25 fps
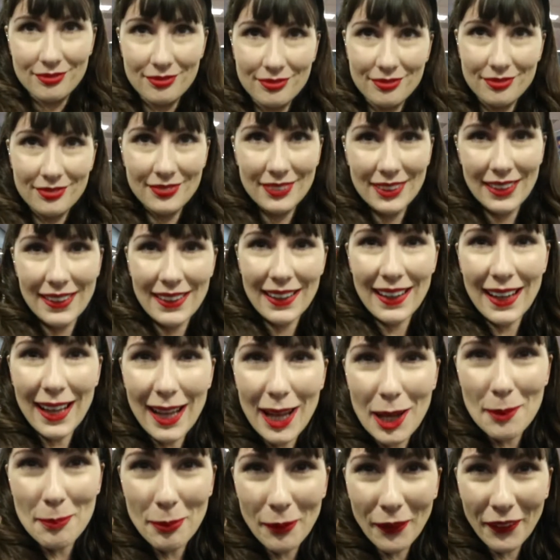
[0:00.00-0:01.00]

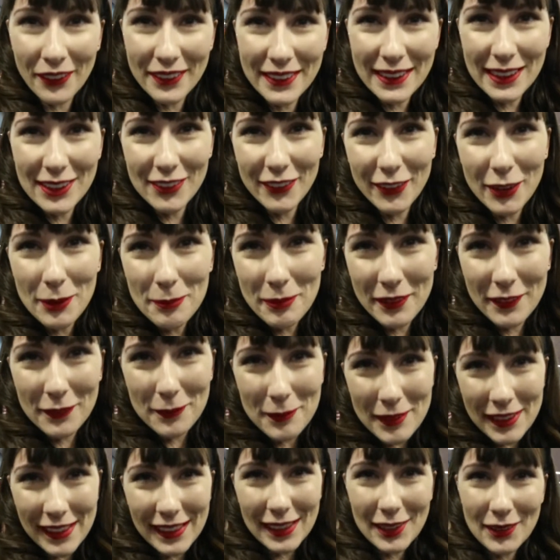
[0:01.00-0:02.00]
Our boarding group has
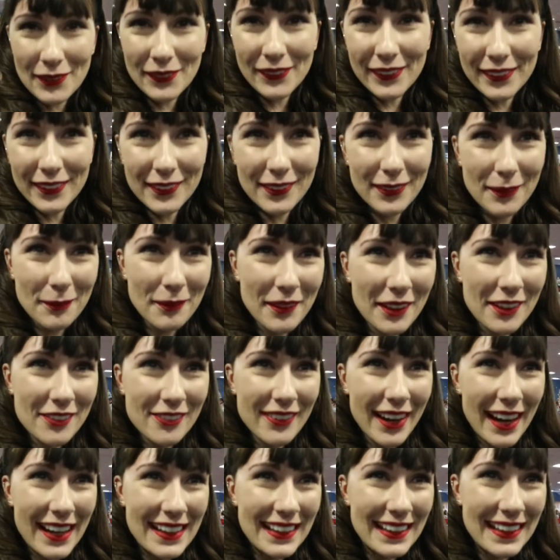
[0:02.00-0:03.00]
been called, so we're
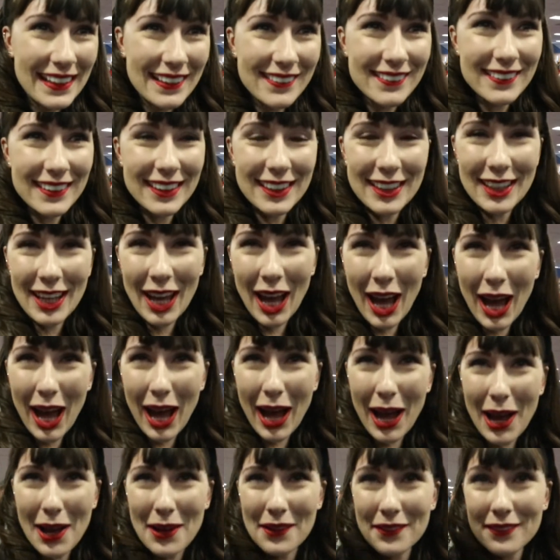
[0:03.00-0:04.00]
ready to
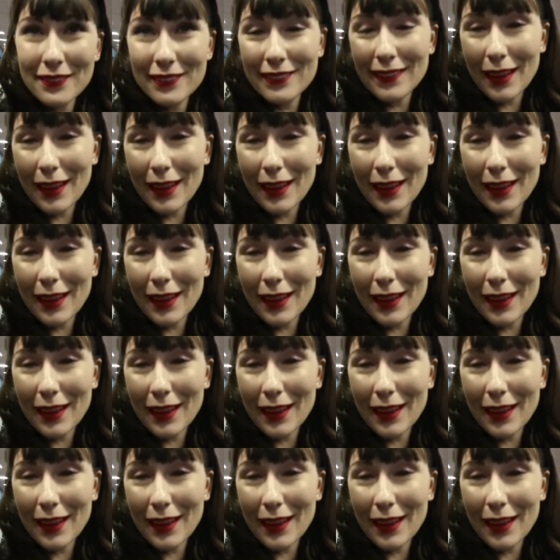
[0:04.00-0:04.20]
go.